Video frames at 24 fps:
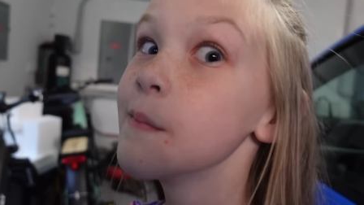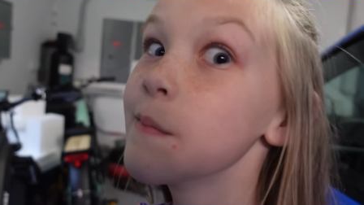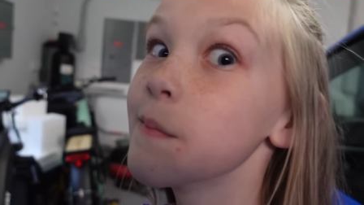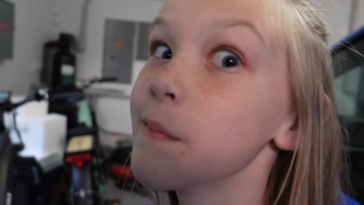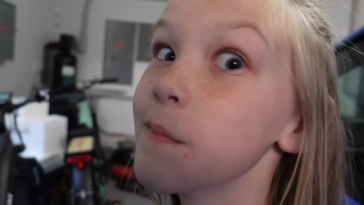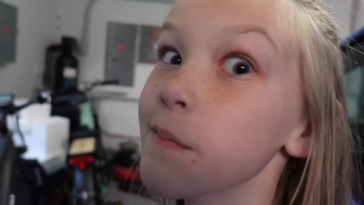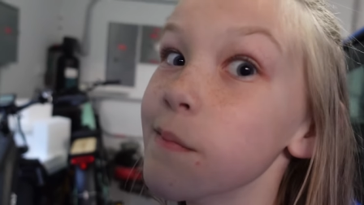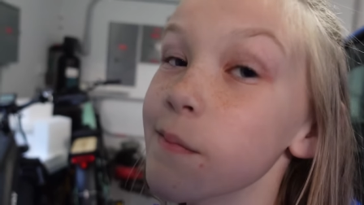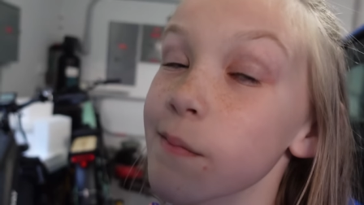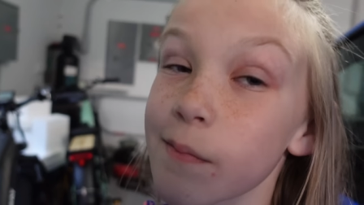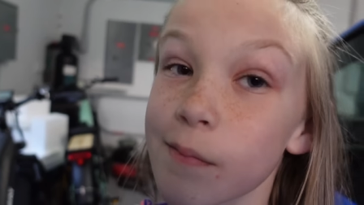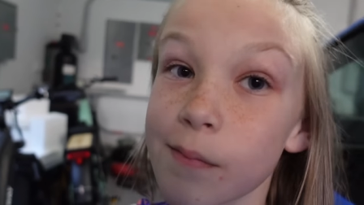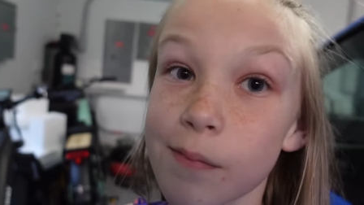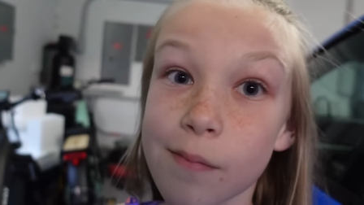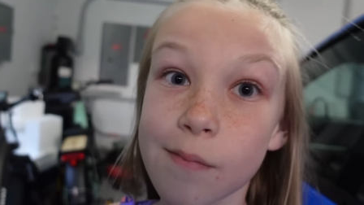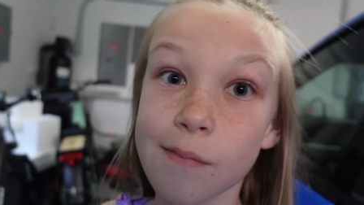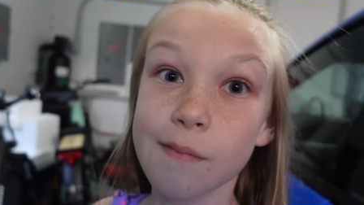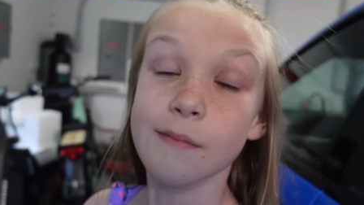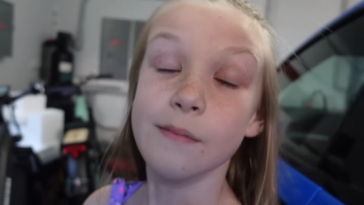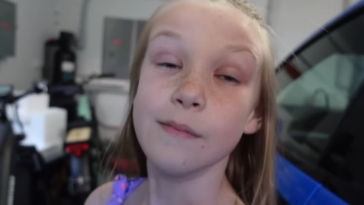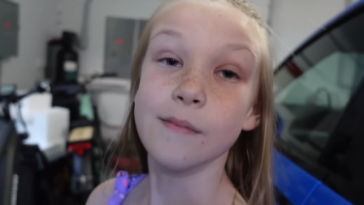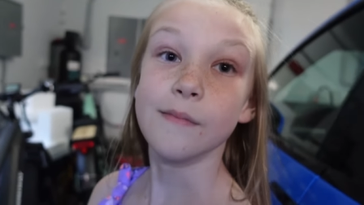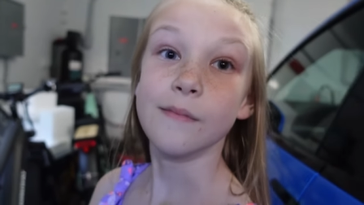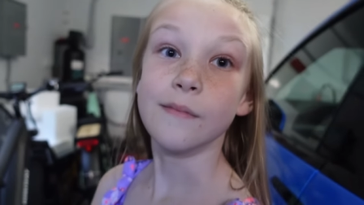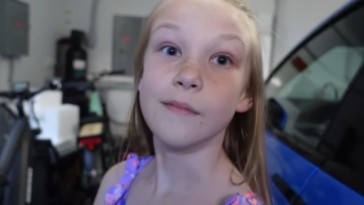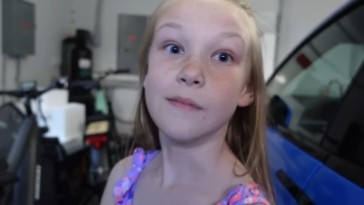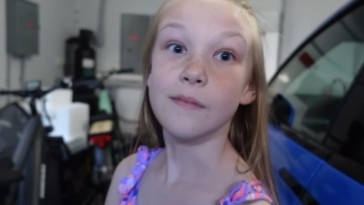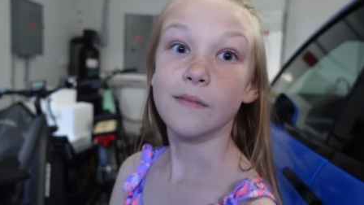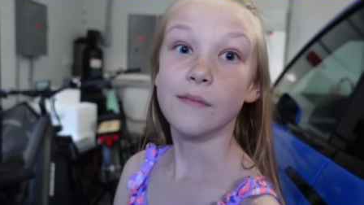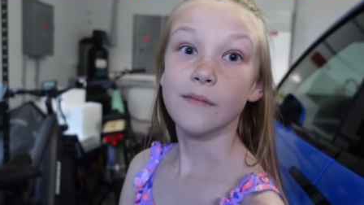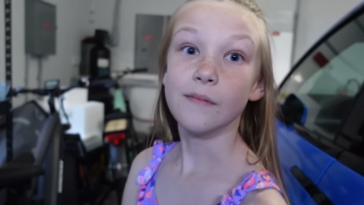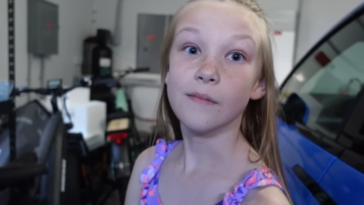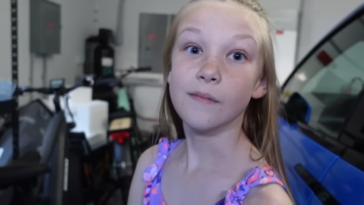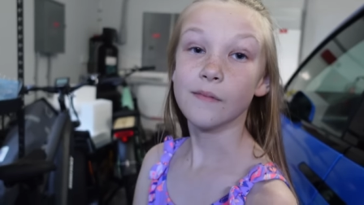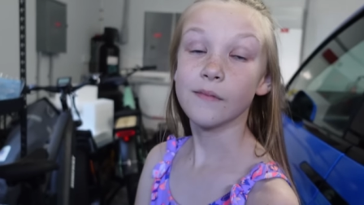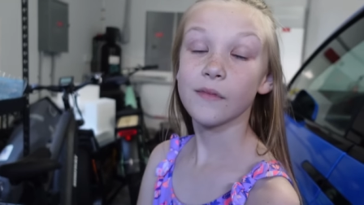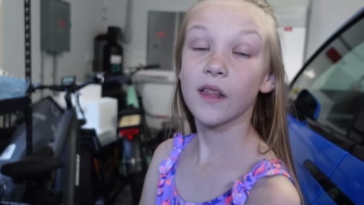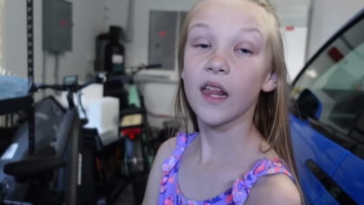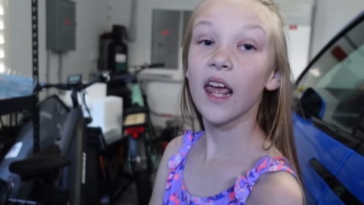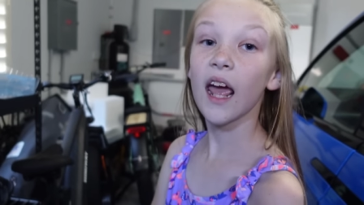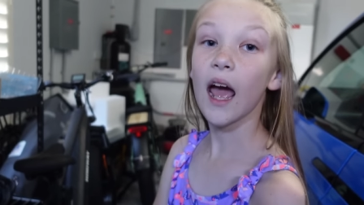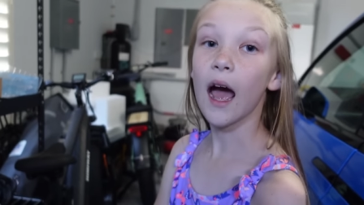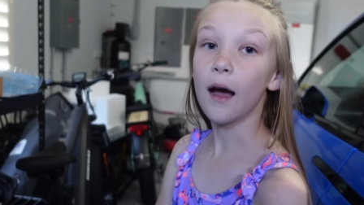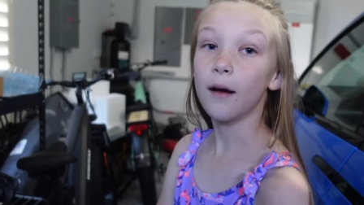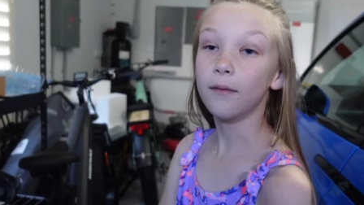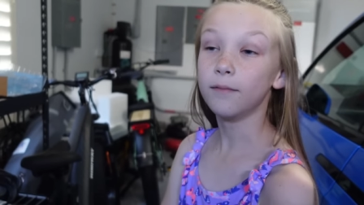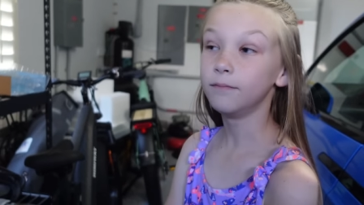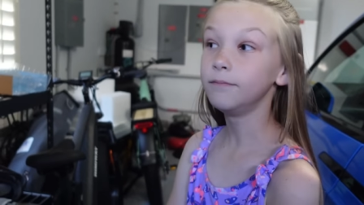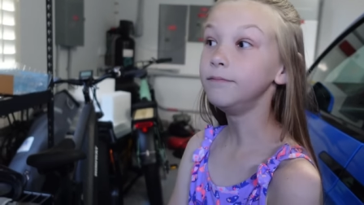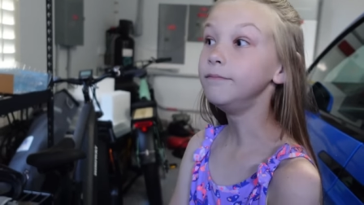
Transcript: using stuff from home, right? Yeah.